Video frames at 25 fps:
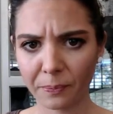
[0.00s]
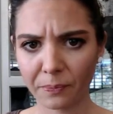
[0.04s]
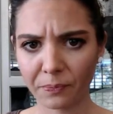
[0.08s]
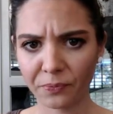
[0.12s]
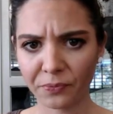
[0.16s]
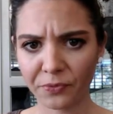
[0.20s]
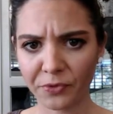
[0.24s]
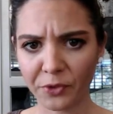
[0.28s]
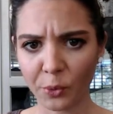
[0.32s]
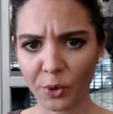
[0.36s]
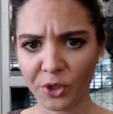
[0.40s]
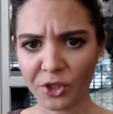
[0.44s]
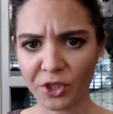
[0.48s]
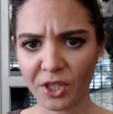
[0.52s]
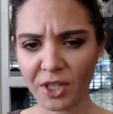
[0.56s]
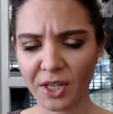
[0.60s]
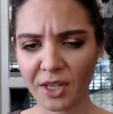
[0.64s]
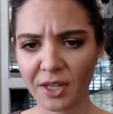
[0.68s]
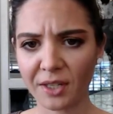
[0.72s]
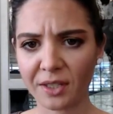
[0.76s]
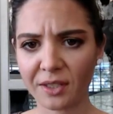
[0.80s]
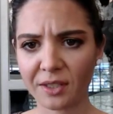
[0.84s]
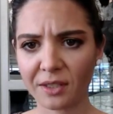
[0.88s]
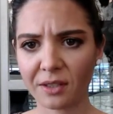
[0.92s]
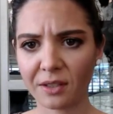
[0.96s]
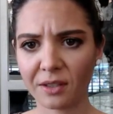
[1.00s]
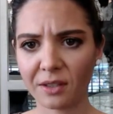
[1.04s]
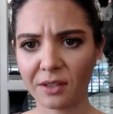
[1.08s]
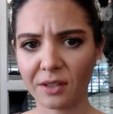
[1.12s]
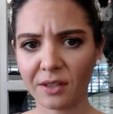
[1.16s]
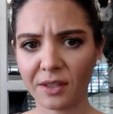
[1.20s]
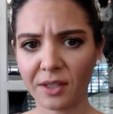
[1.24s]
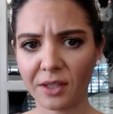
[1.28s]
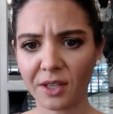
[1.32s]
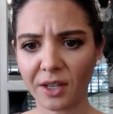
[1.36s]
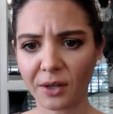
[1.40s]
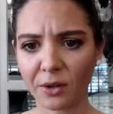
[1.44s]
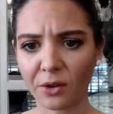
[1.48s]
which is
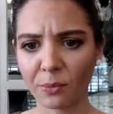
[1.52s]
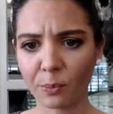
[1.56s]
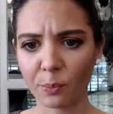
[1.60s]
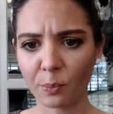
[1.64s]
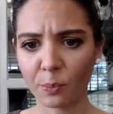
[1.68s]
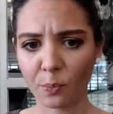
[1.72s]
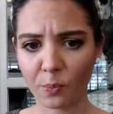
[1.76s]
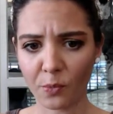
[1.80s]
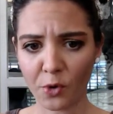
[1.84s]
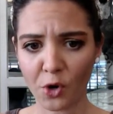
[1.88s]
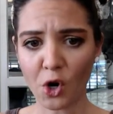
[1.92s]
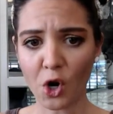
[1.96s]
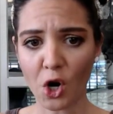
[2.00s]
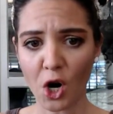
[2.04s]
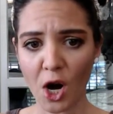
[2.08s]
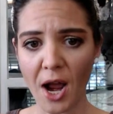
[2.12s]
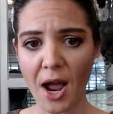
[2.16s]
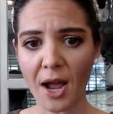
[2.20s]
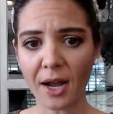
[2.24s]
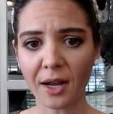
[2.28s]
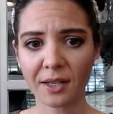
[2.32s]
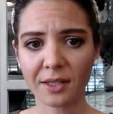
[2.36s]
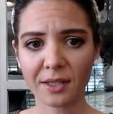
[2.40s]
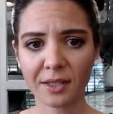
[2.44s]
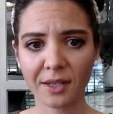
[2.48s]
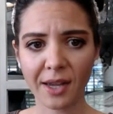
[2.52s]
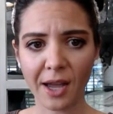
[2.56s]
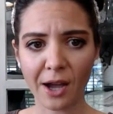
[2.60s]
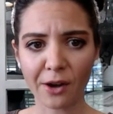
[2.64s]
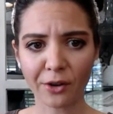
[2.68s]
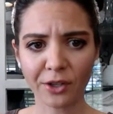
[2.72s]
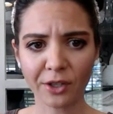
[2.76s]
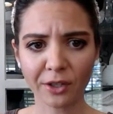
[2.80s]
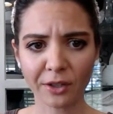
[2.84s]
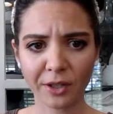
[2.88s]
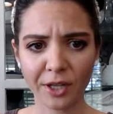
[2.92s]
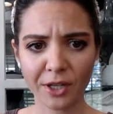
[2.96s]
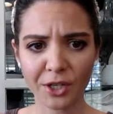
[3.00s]
correct
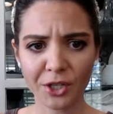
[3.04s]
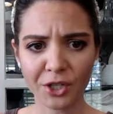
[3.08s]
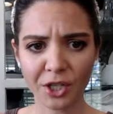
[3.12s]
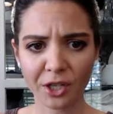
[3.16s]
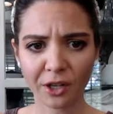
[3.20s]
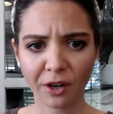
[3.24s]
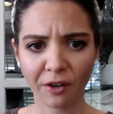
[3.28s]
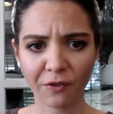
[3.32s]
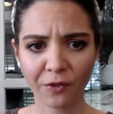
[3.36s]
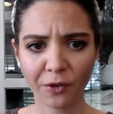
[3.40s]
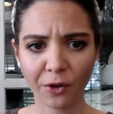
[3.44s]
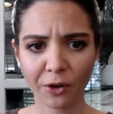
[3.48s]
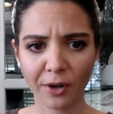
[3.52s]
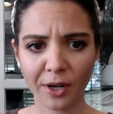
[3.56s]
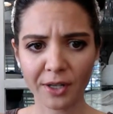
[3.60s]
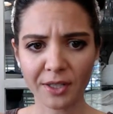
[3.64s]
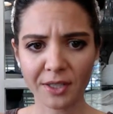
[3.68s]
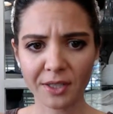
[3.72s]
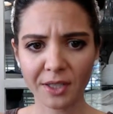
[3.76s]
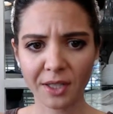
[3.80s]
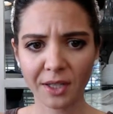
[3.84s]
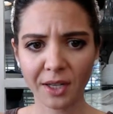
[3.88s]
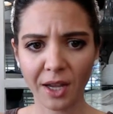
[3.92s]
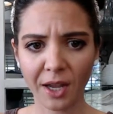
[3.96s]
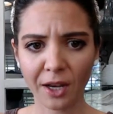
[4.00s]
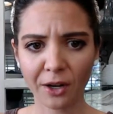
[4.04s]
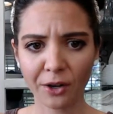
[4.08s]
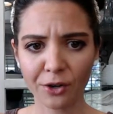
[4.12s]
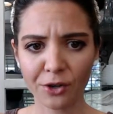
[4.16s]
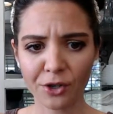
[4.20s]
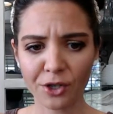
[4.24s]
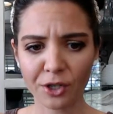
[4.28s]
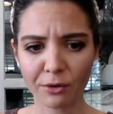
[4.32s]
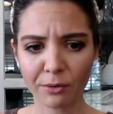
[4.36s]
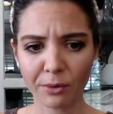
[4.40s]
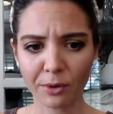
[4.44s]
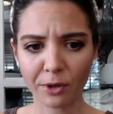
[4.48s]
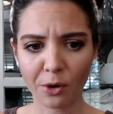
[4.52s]
calculation for resting
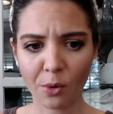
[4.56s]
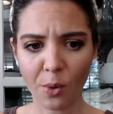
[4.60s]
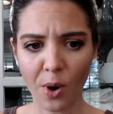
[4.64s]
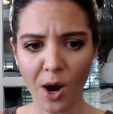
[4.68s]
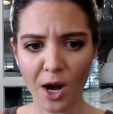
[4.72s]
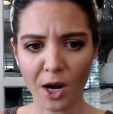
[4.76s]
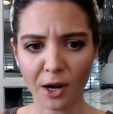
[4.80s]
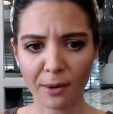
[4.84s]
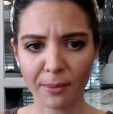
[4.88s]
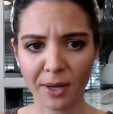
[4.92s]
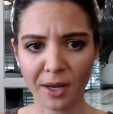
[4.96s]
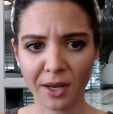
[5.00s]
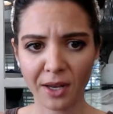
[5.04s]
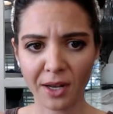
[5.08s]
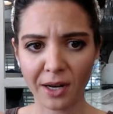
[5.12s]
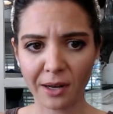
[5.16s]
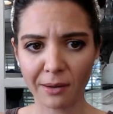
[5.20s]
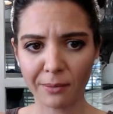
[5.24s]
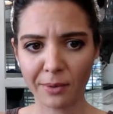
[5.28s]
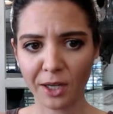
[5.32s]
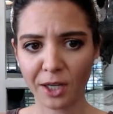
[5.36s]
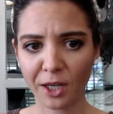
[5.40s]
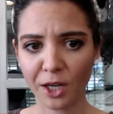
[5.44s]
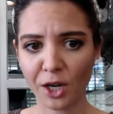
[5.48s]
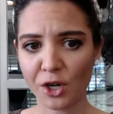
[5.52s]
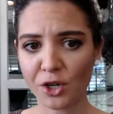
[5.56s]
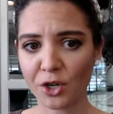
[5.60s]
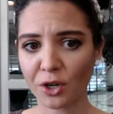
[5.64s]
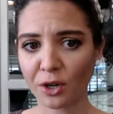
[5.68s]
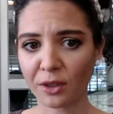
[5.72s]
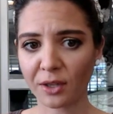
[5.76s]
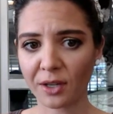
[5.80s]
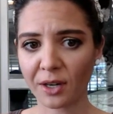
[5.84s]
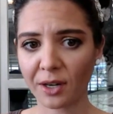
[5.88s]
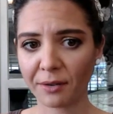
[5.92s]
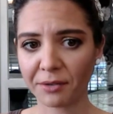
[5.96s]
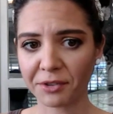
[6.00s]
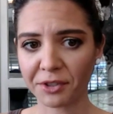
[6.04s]
energy requirement, and I'm making sure
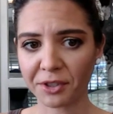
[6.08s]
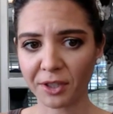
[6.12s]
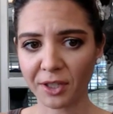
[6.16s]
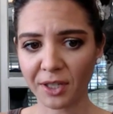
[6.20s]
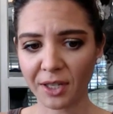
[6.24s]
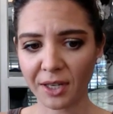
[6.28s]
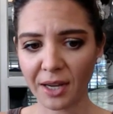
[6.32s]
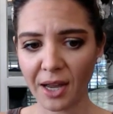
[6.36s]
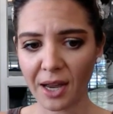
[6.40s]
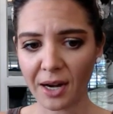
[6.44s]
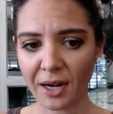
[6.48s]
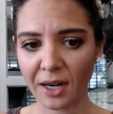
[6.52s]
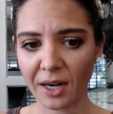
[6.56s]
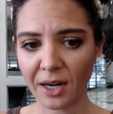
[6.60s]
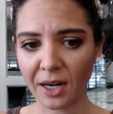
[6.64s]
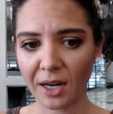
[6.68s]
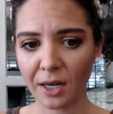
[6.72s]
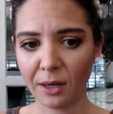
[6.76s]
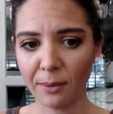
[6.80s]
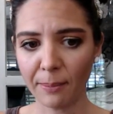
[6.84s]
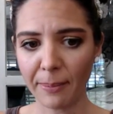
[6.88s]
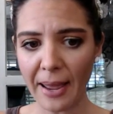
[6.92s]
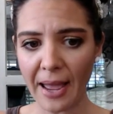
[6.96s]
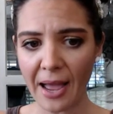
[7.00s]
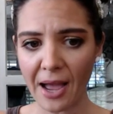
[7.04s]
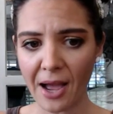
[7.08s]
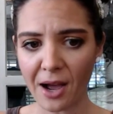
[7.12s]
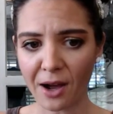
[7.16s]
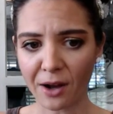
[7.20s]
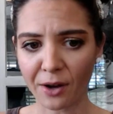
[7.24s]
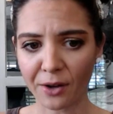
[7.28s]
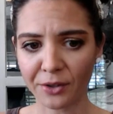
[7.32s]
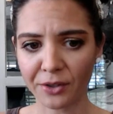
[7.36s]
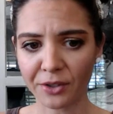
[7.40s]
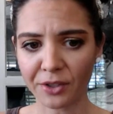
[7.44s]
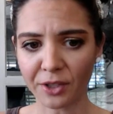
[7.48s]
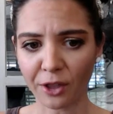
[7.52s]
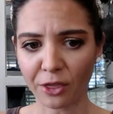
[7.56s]
that I was looking at it in
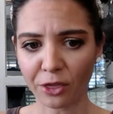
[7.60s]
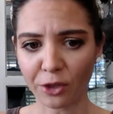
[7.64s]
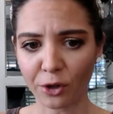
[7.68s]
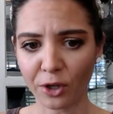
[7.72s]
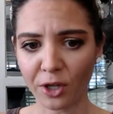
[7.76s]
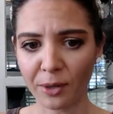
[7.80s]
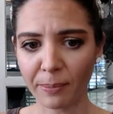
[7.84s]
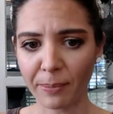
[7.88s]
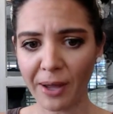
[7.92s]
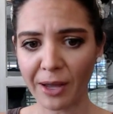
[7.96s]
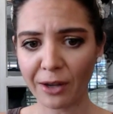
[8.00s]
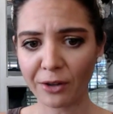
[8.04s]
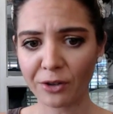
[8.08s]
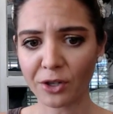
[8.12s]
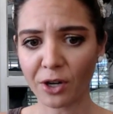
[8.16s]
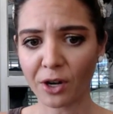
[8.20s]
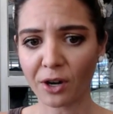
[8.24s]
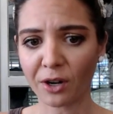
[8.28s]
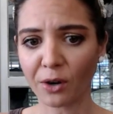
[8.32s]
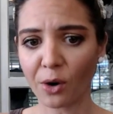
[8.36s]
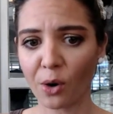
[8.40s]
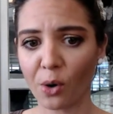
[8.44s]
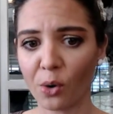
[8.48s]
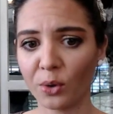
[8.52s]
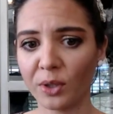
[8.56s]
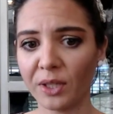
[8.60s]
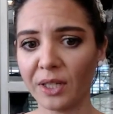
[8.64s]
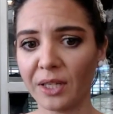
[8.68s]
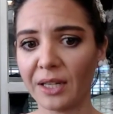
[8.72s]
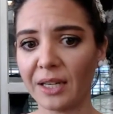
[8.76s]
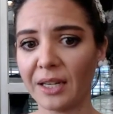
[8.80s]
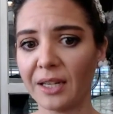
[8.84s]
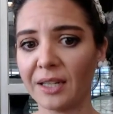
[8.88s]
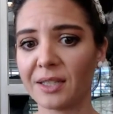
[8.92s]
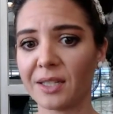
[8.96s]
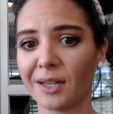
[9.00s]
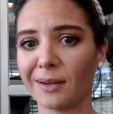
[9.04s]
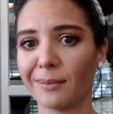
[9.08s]
pounds, a 30 pound dog only
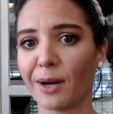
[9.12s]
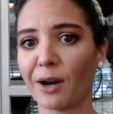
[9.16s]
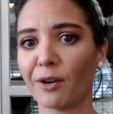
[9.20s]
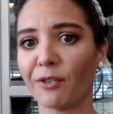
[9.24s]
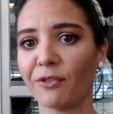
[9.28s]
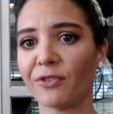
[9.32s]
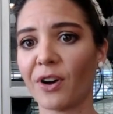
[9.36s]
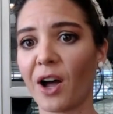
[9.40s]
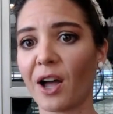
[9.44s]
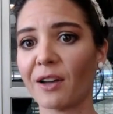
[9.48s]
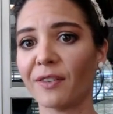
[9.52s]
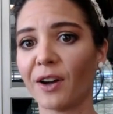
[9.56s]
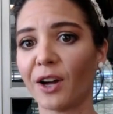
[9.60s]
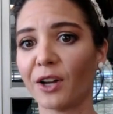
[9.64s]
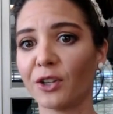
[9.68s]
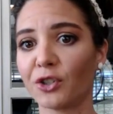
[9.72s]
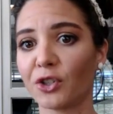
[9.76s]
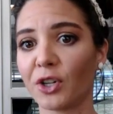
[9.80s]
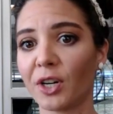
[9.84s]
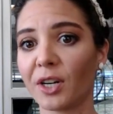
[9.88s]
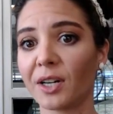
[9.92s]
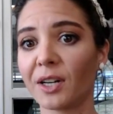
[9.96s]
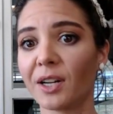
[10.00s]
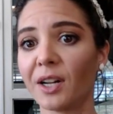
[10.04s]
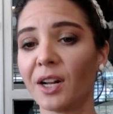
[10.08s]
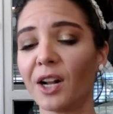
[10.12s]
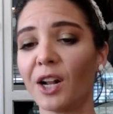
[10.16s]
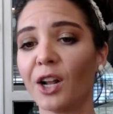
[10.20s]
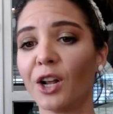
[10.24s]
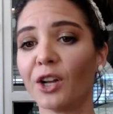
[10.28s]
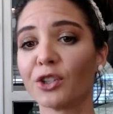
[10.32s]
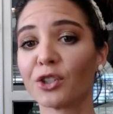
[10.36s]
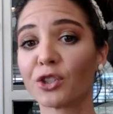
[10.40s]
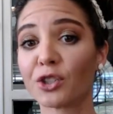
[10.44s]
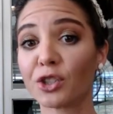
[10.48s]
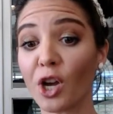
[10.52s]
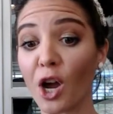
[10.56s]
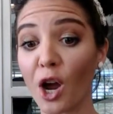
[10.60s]
needs about 500.
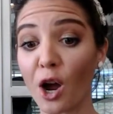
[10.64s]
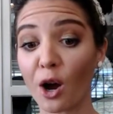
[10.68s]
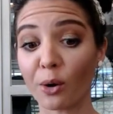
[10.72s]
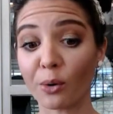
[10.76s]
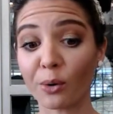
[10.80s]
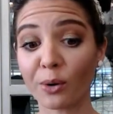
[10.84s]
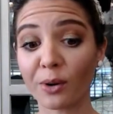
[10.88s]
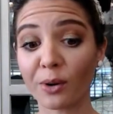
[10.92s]
So,